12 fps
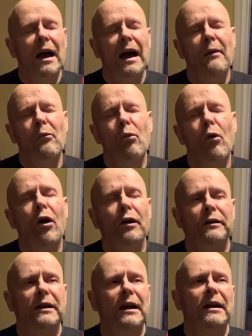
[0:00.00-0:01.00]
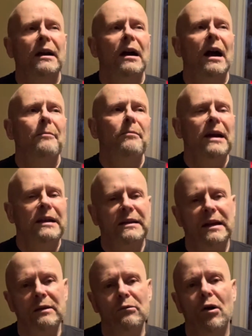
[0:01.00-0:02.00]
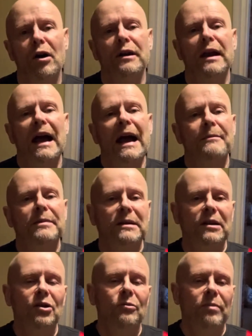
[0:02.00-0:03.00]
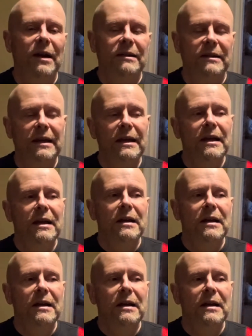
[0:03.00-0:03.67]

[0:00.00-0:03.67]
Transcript: And what a pity, what an absolute pity